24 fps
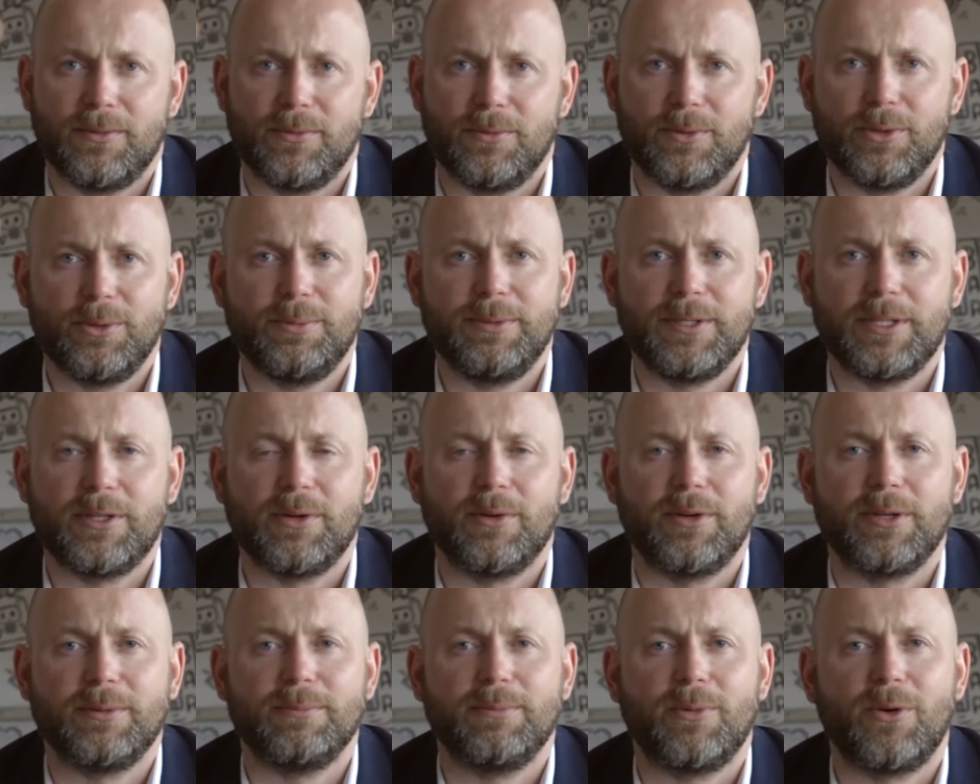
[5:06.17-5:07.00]
We'll be
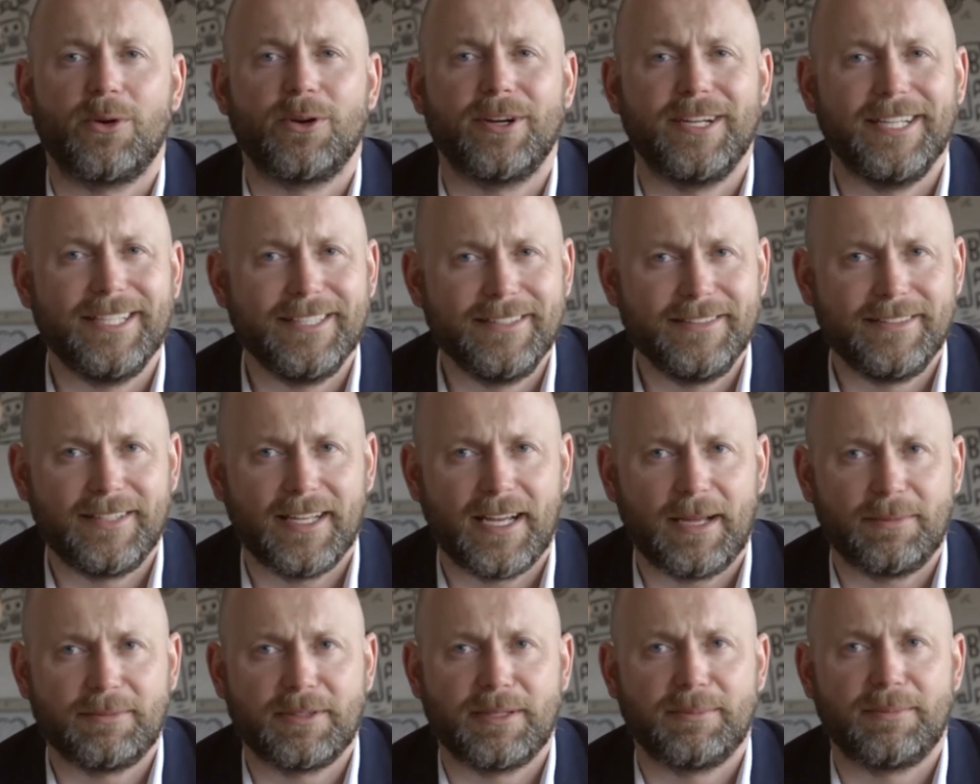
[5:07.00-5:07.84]
going more
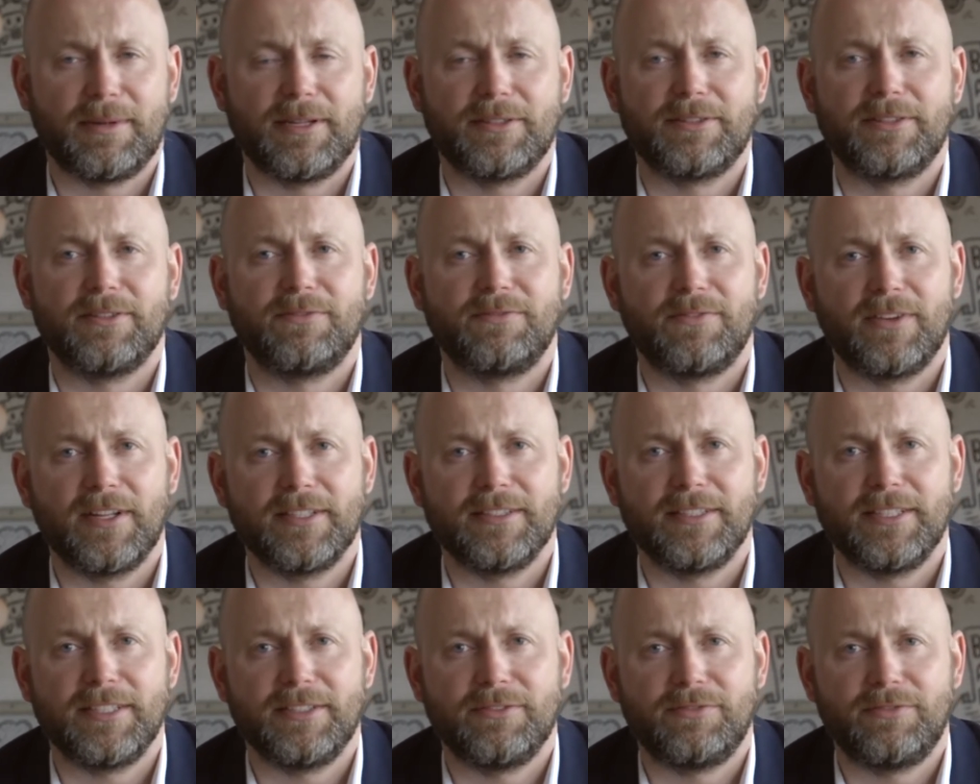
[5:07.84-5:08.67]
in-depth about the
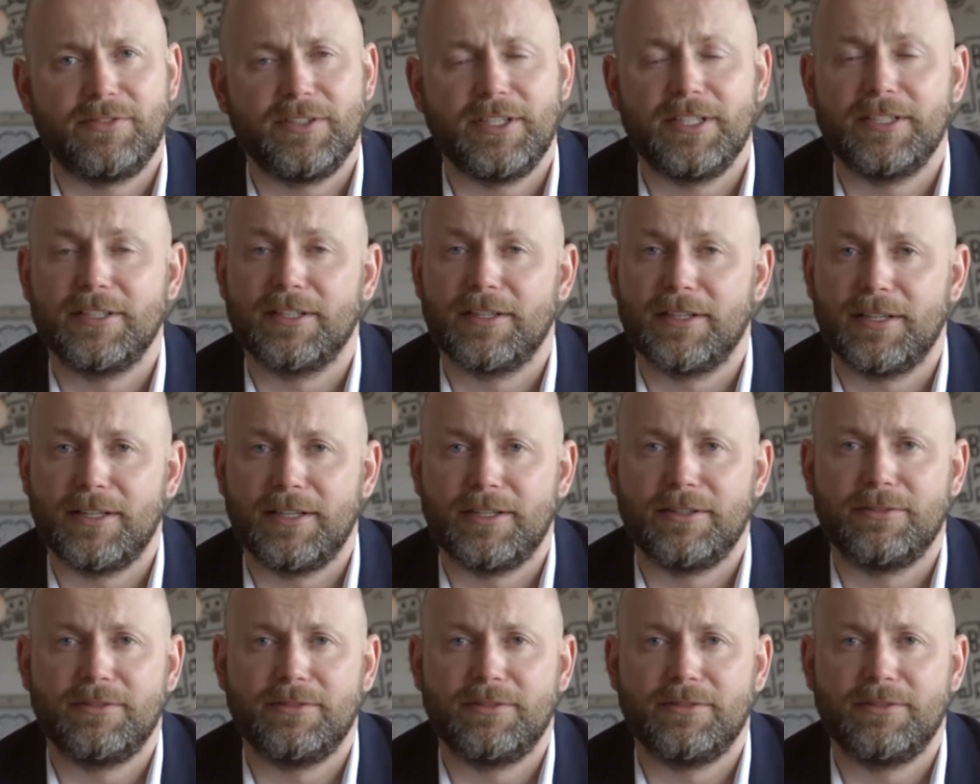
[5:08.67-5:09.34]
funding fee in a later